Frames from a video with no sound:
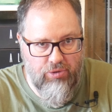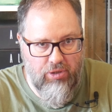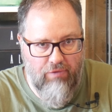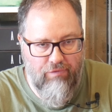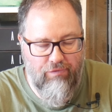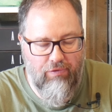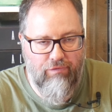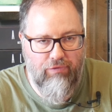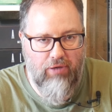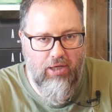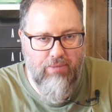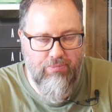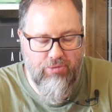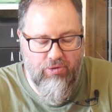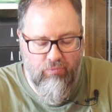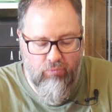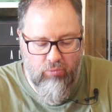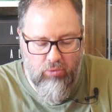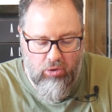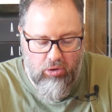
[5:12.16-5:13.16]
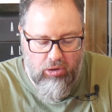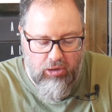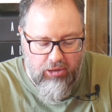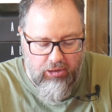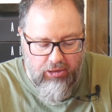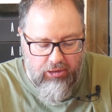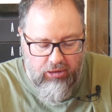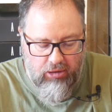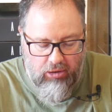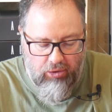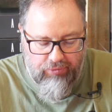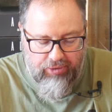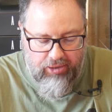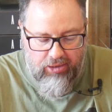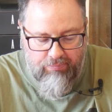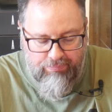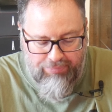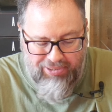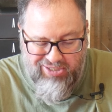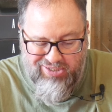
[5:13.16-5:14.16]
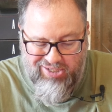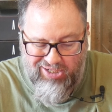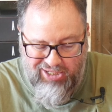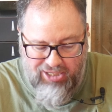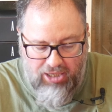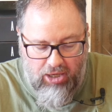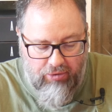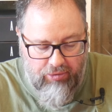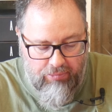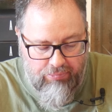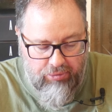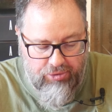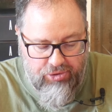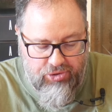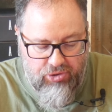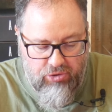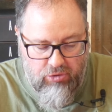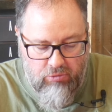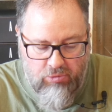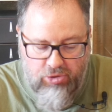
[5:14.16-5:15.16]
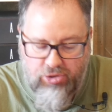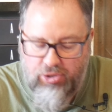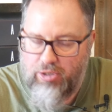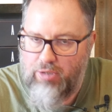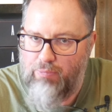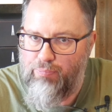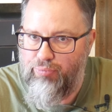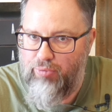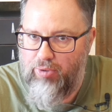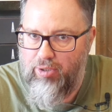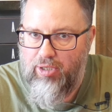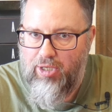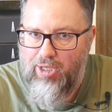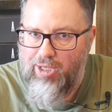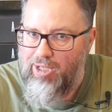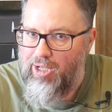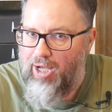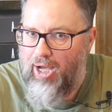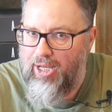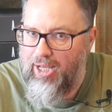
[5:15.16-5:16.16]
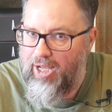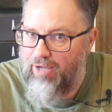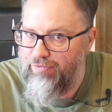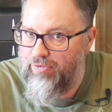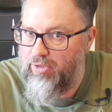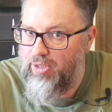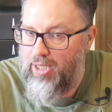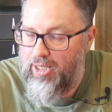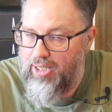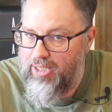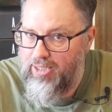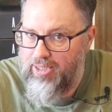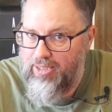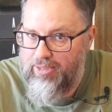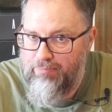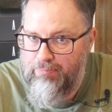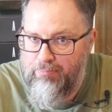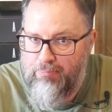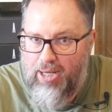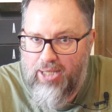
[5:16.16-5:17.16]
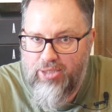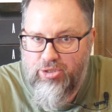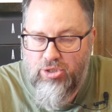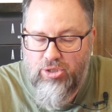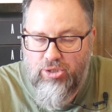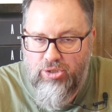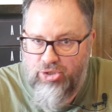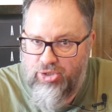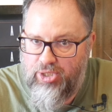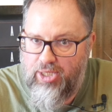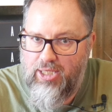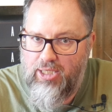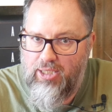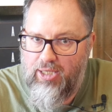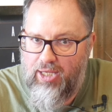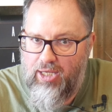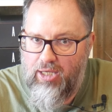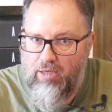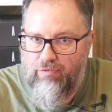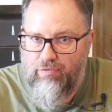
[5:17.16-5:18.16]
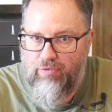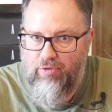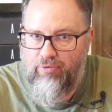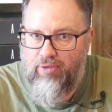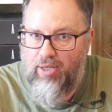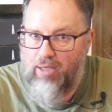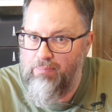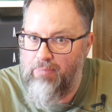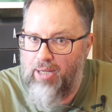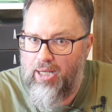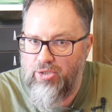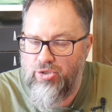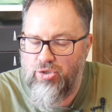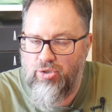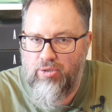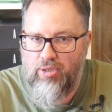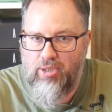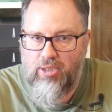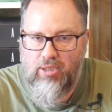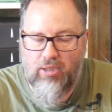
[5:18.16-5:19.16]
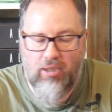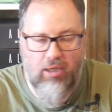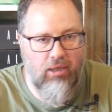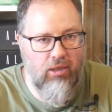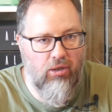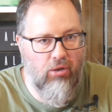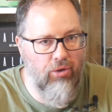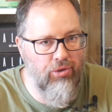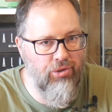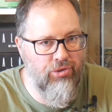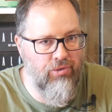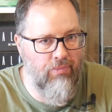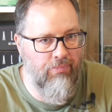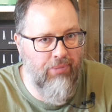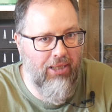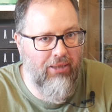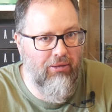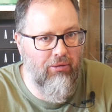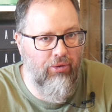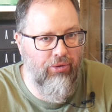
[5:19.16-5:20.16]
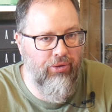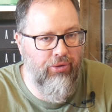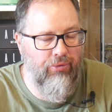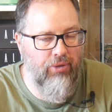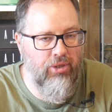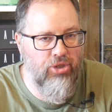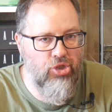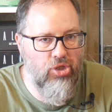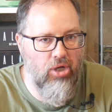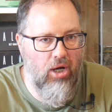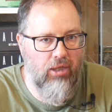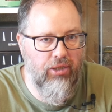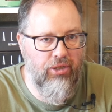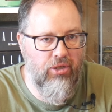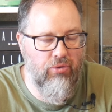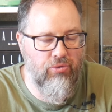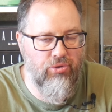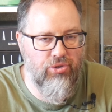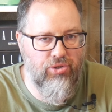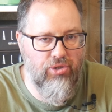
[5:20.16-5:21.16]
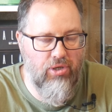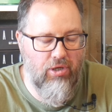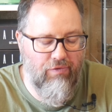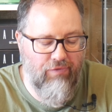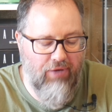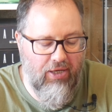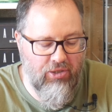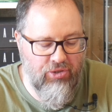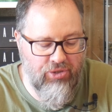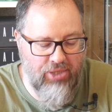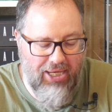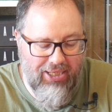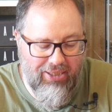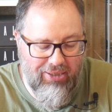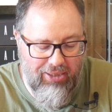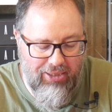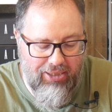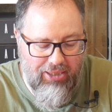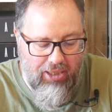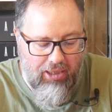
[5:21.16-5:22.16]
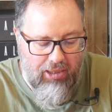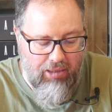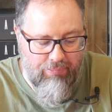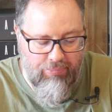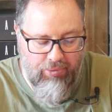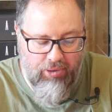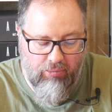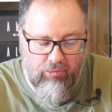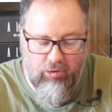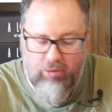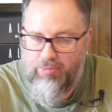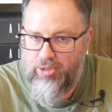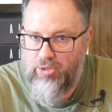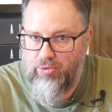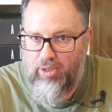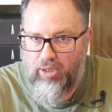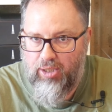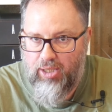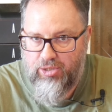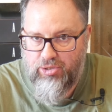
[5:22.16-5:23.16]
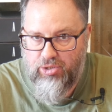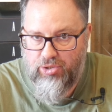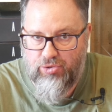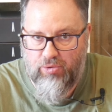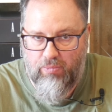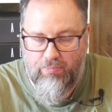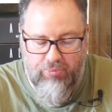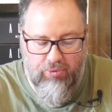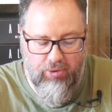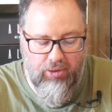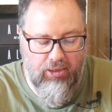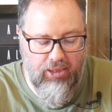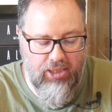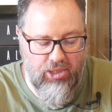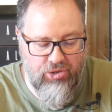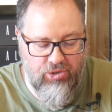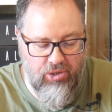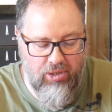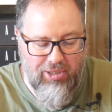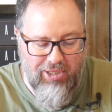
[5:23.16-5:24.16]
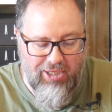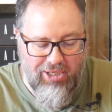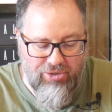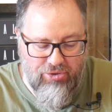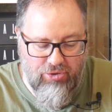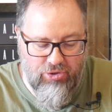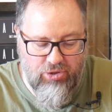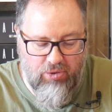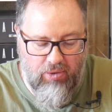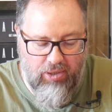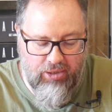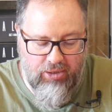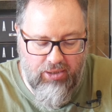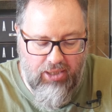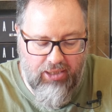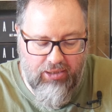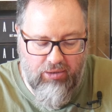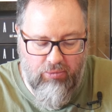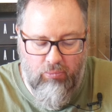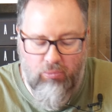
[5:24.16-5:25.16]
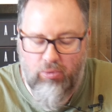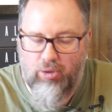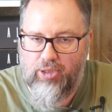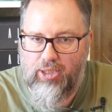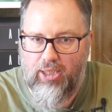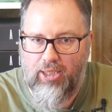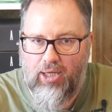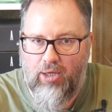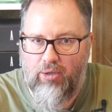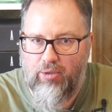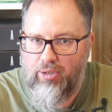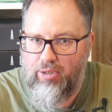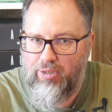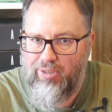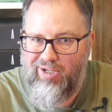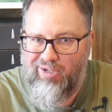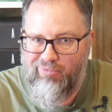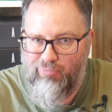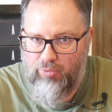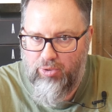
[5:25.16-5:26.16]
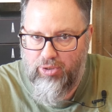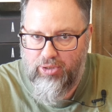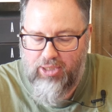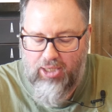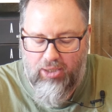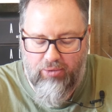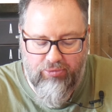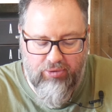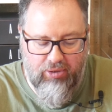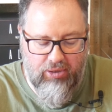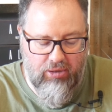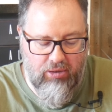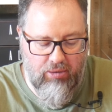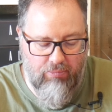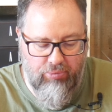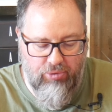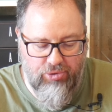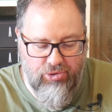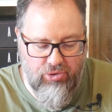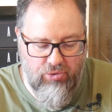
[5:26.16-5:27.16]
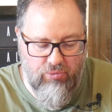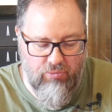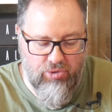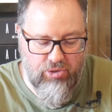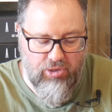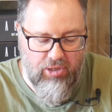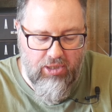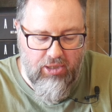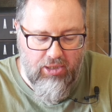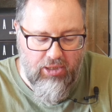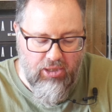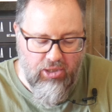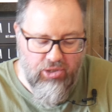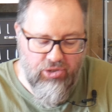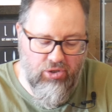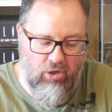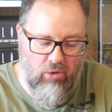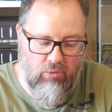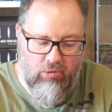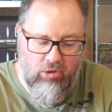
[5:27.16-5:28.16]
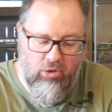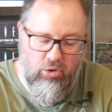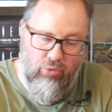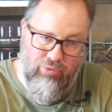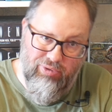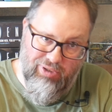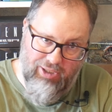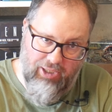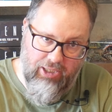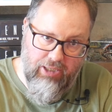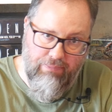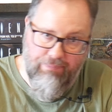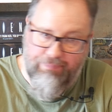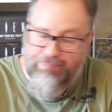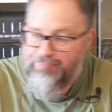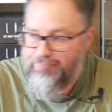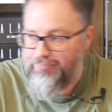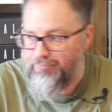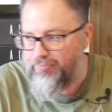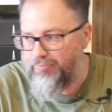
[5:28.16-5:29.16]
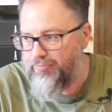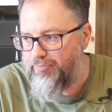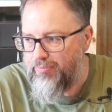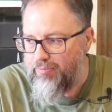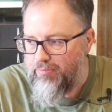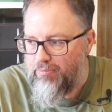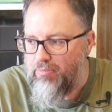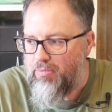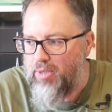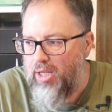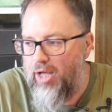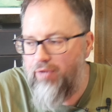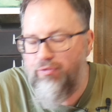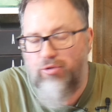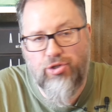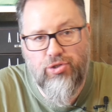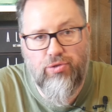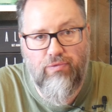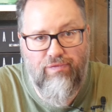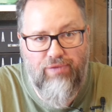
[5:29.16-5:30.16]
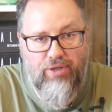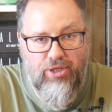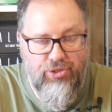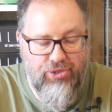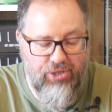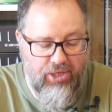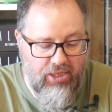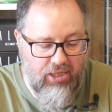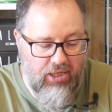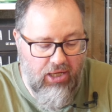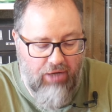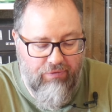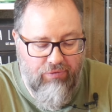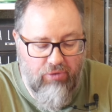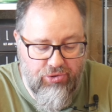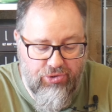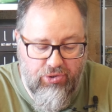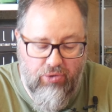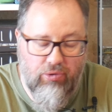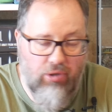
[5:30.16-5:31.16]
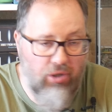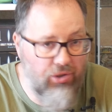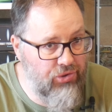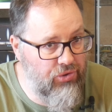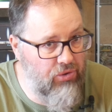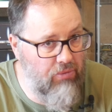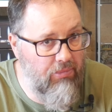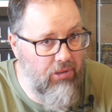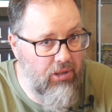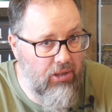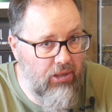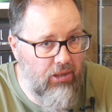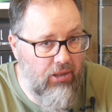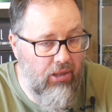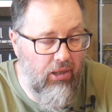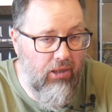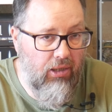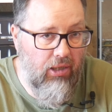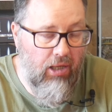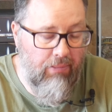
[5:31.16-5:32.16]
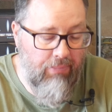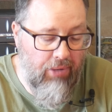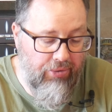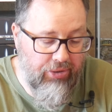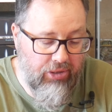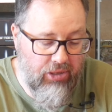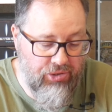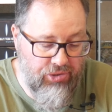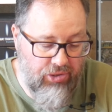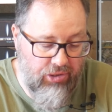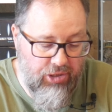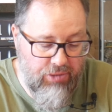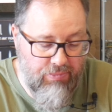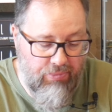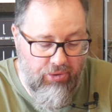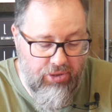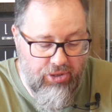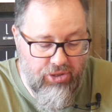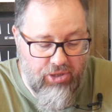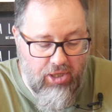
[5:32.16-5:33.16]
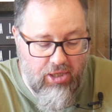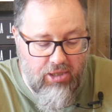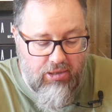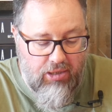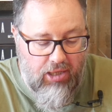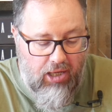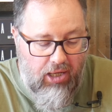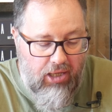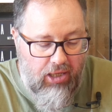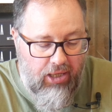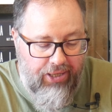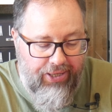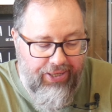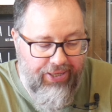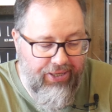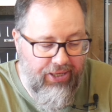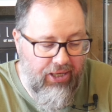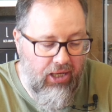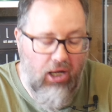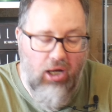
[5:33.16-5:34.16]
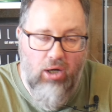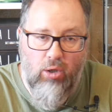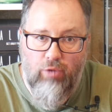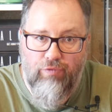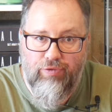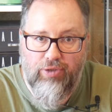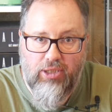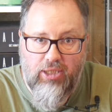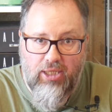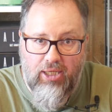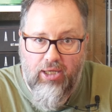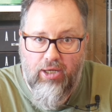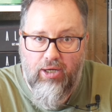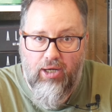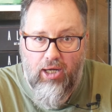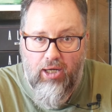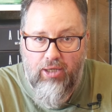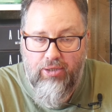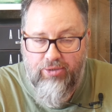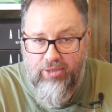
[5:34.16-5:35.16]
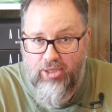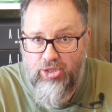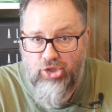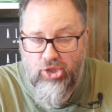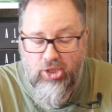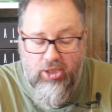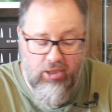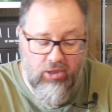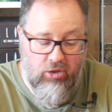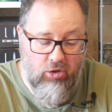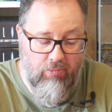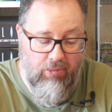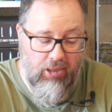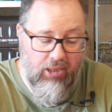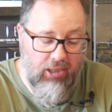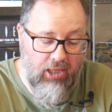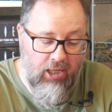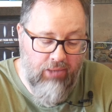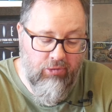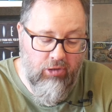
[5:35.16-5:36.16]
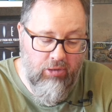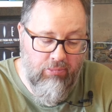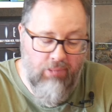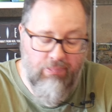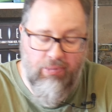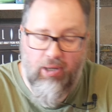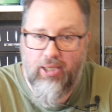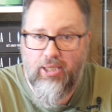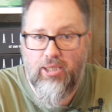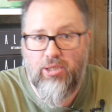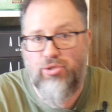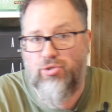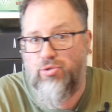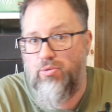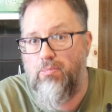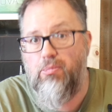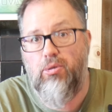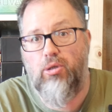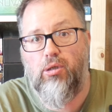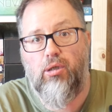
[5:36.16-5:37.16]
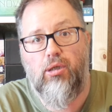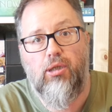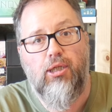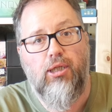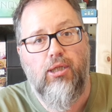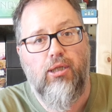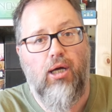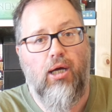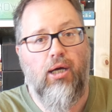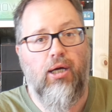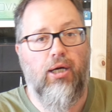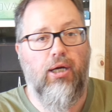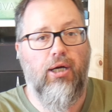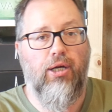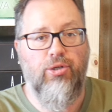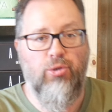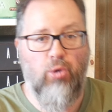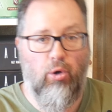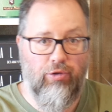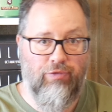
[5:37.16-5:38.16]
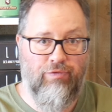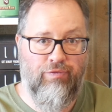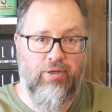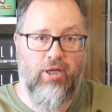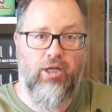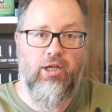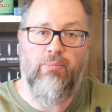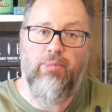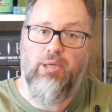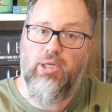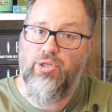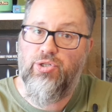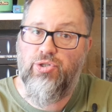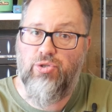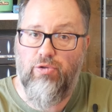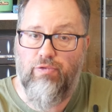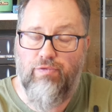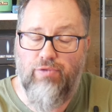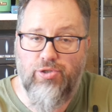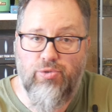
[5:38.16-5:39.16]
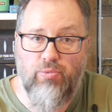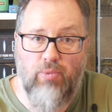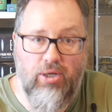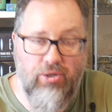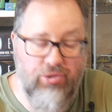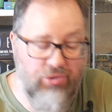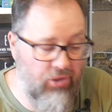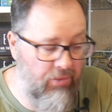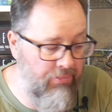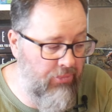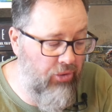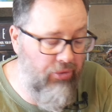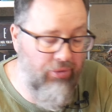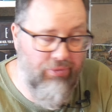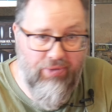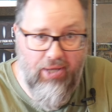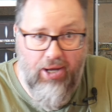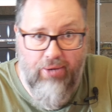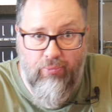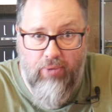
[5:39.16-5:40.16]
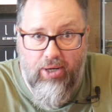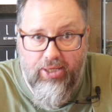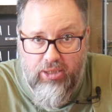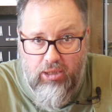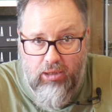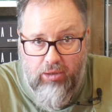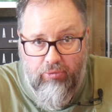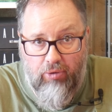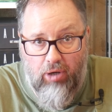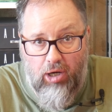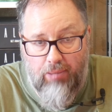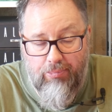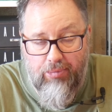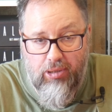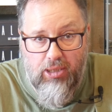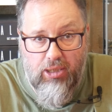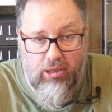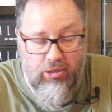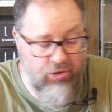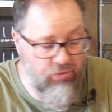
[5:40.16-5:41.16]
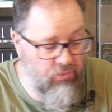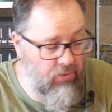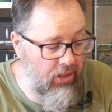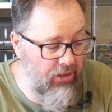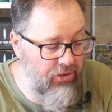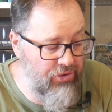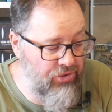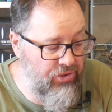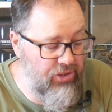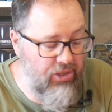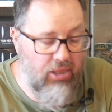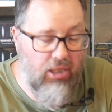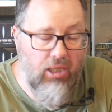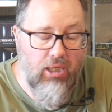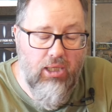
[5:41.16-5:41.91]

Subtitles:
it for Flames of War, you know, they basically are a platoon. So I haven't seen if they match the orders of battle that are in Charlie Don't Surf exactly, but I'm going to be doing that at some point later, just so I can work it out and work out the platoons. So currently I've got some VC, I've also got some Americans at this point. Over the year, this year coming, I'm going to be buying some more North Vietnamese stuff as well, so more of their regular army as well as the